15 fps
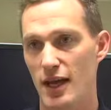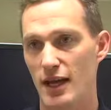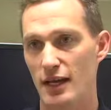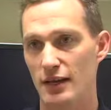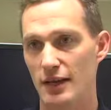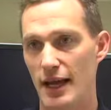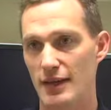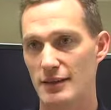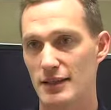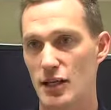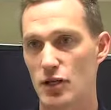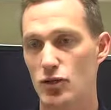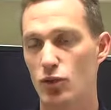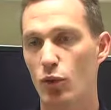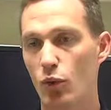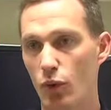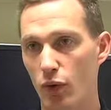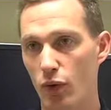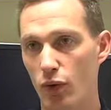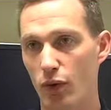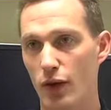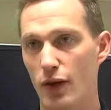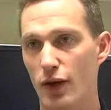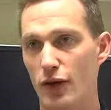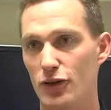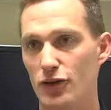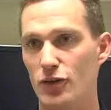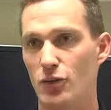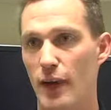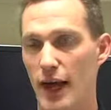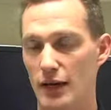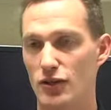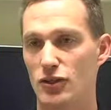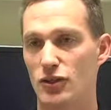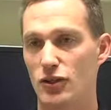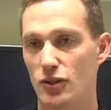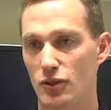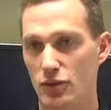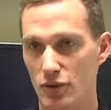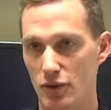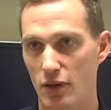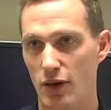a tool to execute